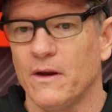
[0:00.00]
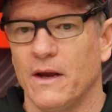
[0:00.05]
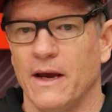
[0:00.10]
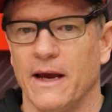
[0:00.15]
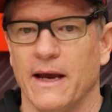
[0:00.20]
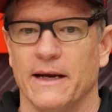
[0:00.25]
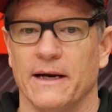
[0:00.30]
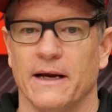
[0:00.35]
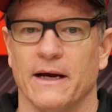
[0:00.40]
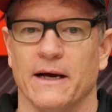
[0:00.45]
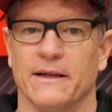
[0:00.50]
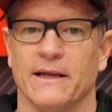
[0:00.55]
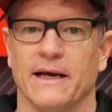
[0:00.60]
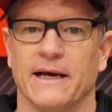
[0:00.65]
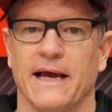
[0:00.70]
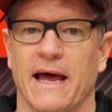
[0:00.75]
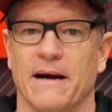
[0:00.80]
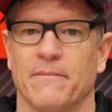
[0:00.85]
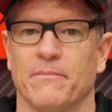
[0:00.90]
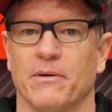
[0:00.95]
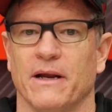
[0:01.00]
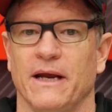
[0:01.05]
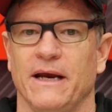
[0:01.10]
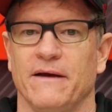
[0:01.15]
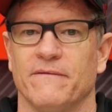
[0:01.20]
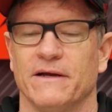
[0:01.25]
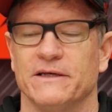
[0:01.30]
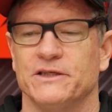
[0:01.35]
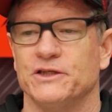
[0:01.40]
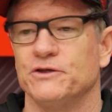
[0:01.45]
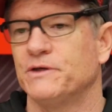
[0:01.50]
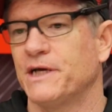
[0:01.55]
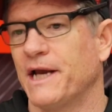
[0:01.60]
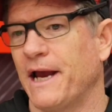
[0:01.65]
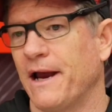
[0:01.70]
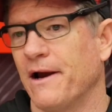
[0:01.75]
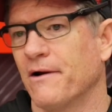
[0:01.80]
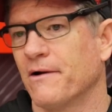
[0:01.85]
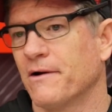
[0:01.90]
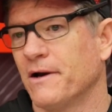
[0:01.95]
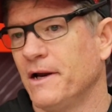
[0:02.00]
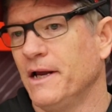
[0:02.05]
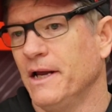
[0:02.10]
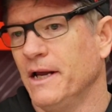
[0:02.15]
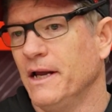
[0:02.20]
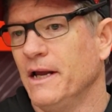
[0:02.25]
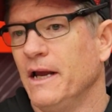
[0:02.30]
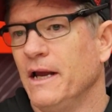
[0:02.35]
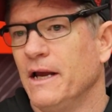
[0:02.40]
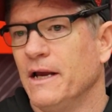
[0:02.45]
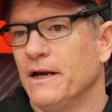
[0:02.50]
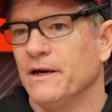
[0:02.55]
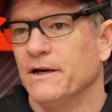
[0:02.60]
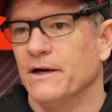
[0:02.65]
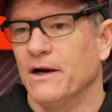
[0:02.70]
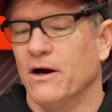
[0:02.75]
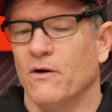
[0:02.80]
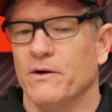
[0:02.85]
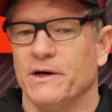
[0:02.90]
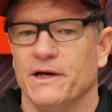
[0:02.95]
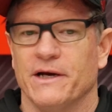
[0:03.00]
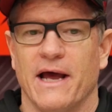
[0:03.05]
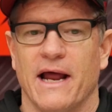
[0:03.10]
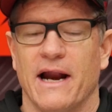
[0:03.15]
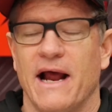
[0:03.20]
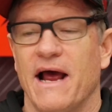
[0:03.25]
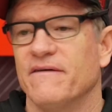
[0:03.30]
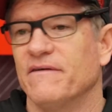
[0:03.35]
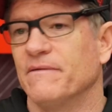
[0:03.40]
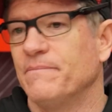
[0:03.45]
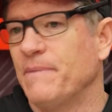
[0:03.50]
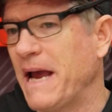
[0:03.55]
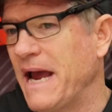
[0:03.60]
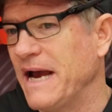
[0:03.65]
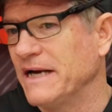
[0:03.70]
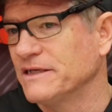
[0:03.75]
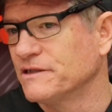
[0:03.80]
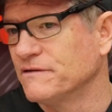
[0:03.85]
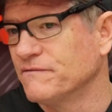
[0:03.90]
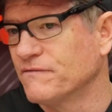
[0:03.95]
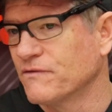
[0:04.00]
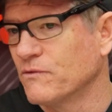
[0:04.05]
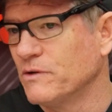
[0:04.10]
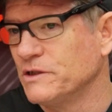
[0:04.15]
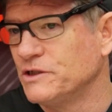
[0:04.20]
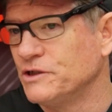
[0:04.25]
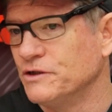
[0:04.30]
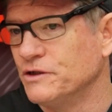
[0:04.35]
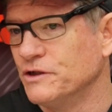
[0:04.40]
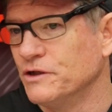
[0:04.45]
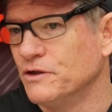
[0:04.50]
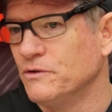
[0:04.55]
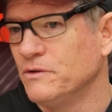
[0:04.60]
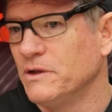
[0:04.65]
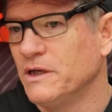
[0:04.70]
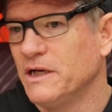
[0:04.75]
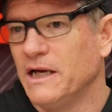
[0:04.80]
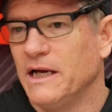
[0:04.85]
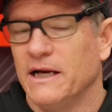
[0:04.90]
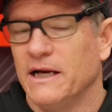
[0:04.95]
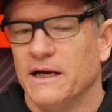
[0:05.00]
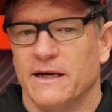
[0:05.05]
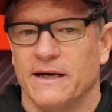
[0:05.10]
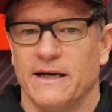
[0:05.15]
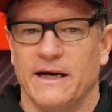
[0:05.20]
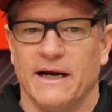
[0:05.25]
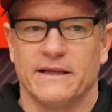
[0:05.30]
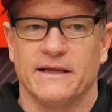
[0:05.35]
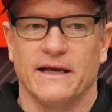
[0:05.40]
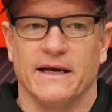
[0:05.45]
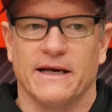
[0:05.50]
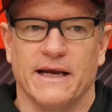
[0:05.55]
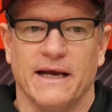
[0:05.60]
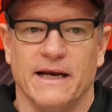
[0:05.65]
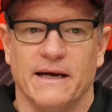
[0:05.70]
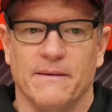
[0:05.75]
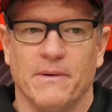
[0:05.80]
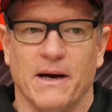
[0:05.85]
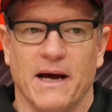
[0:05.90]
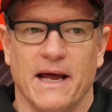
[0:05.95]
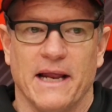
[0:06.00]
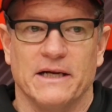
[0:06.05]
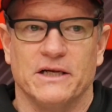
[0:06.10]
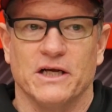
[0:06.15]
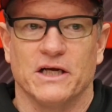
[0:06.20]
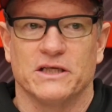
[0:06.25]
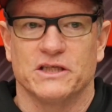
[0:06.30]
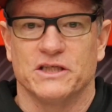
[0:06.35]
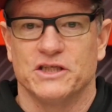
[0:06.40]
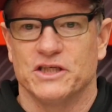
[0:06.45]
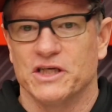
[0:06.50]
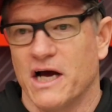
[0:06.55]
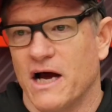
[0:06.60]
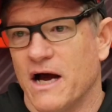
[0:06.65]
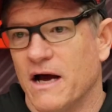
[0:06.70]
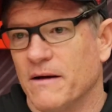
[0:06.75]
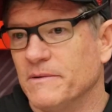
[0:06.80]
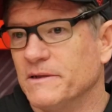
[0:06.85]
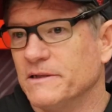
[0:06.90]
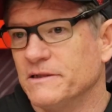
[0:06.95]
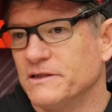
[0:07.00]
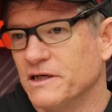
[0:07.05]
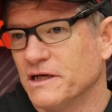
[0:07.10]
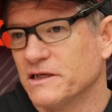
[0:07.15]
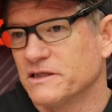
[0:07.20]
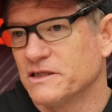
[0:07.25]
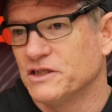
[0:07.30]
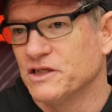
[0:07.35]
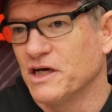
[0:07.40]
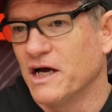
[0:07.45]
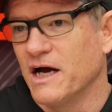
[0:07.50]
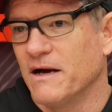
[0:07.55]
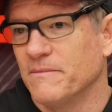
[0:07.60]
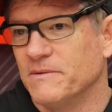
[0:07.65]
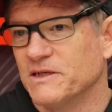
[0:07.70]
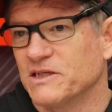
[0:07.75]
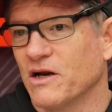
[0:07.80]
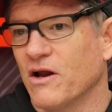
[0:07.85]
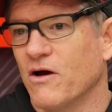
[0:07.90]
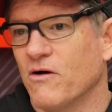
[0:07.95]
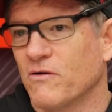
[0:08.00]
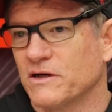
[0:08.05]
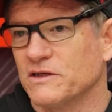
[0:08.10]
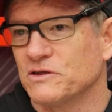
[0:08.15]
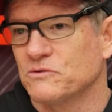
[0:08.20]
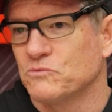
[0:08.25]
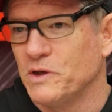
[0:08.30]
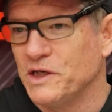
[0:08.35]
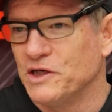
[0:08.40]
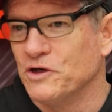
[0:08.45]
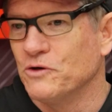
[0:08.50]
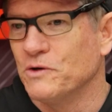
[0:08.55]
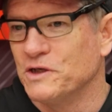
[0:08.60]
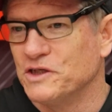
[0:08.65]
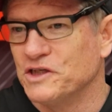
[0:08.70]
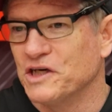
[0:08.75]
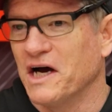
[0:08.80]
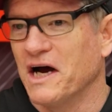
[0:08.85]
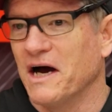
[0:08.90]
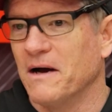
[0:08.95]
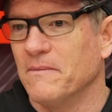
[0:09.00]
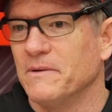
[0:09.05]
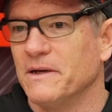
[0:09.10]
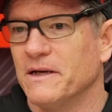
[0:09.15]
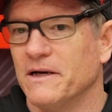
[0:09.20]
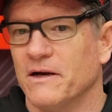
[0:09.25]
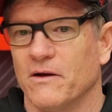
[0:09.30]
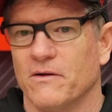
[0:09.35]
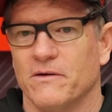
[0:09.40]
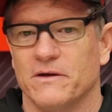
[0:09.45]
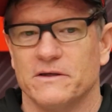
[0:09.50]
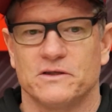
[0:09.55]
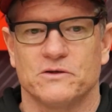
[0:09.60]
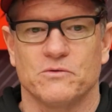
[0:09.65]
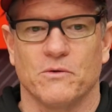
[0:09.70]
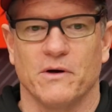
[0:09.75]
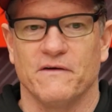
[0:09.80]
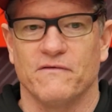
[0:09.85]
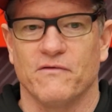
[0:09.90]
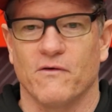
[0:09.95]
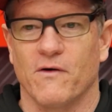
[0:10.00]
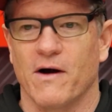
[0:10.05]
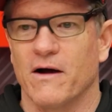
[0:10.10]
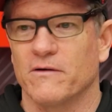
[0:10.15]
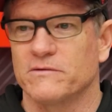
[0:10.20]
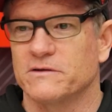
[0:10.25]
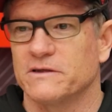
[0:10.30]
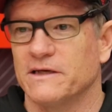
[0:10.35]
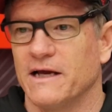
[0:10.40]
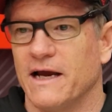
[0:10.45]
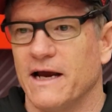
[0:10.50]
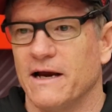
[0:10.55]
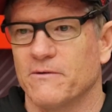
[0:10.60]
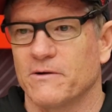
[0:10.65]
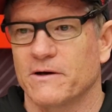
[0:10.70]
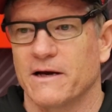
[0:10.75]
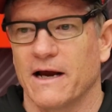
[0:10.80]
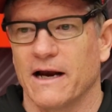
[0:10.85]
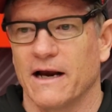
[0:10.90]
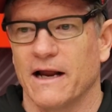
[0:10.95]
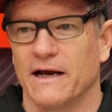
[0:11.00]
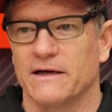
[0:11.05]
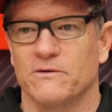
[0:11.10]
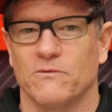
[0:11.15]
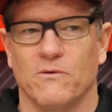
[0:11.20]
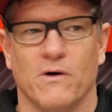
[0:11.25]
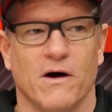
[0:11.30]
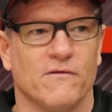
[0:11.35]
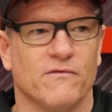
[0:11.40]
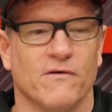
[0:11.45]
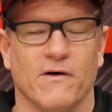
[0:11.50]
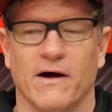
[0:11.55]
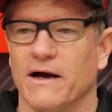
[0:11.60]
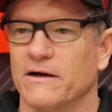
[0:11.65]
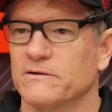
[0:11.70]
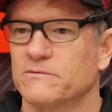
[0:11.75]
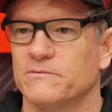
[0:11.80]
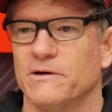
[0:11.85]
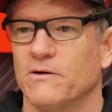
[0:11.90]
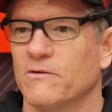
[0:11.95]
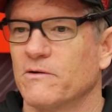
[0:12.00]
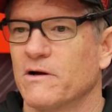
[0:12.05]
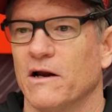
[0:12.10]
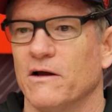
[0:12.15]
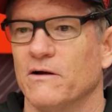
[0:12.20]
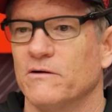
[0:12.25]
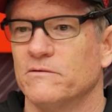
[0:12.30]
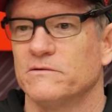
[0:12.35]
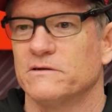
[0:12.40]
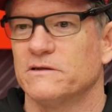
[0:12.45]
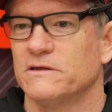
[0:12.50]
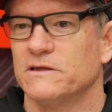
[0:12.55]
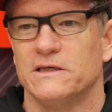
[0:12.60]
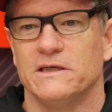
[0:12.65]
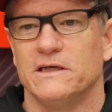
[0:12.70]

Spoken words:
And they got to believe that you care, you know, and you got to have a passion for what you do. And I think anybody that does a job as long as we do a job, you know, there's 24 hours a day. We're kind of like the Waffle House. We don't close.